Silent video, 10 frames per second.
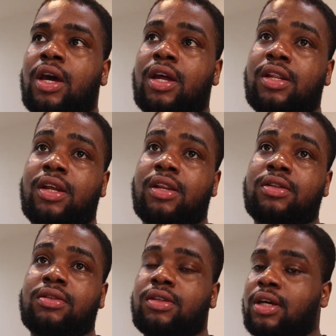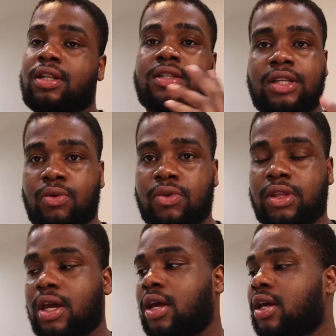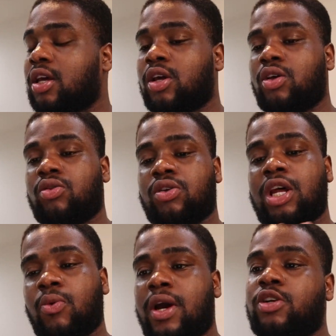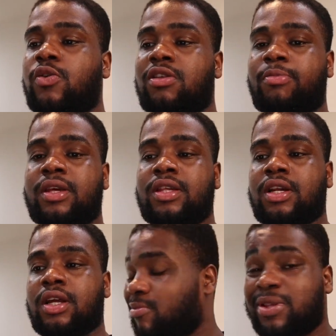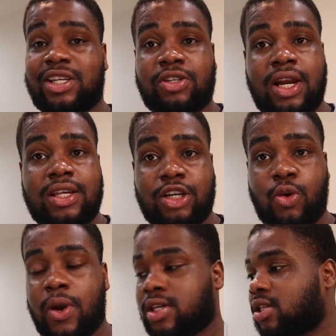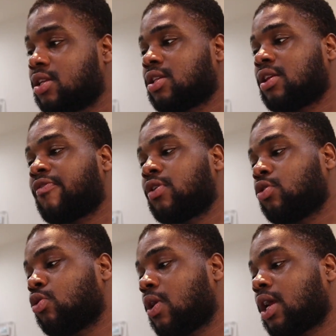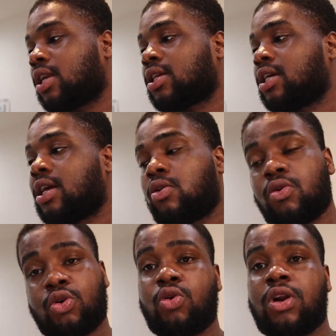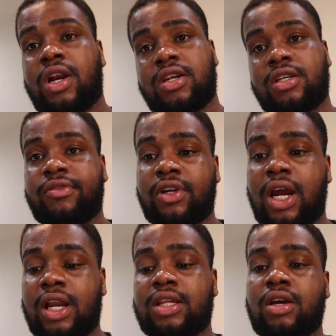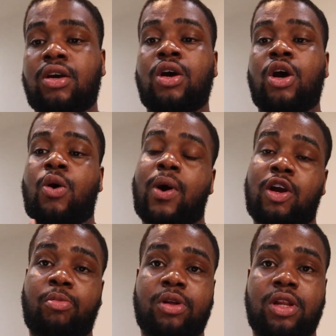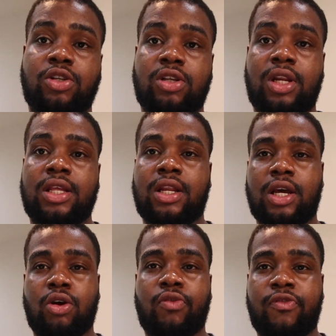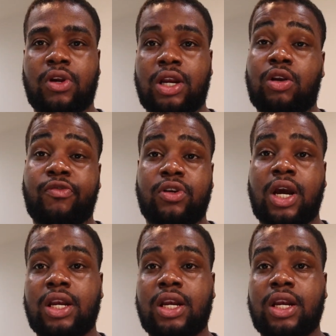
and then yeah, that was that. So now what I do is I basically try to answer the questions. If I don't know an answer, either I go on Google and I search for the answer, or I go back to the lecture slides and I look for the